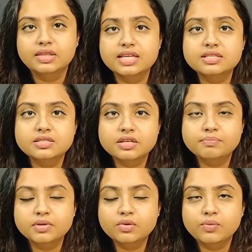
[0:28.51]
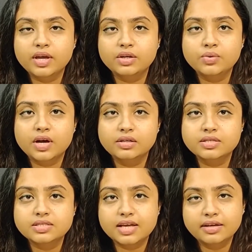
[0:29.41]
There's a simple way to
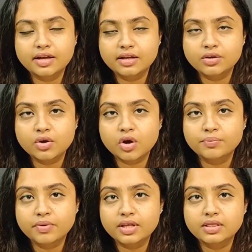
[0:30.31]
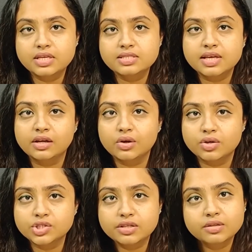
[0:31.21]
understand and incorporate these
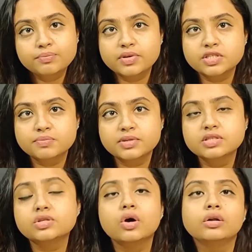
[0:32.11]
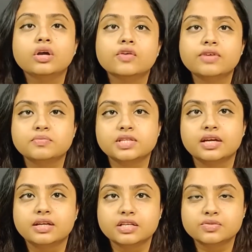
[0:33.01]
psychological principles on your
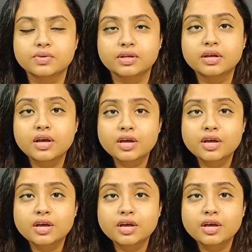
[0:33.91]
website as well,